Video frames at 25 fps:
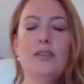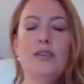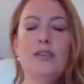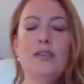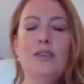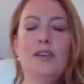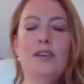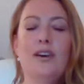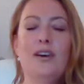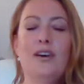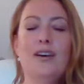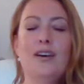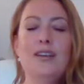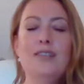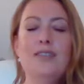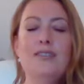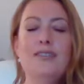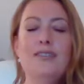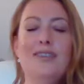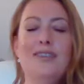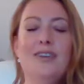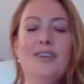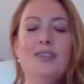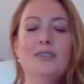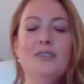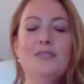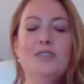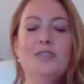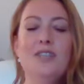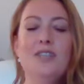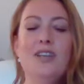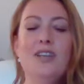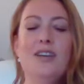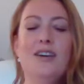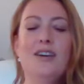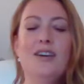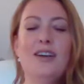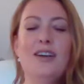And your higher self,
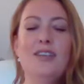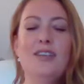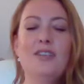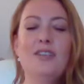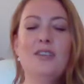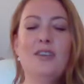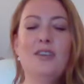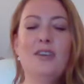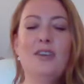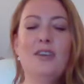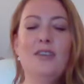she guides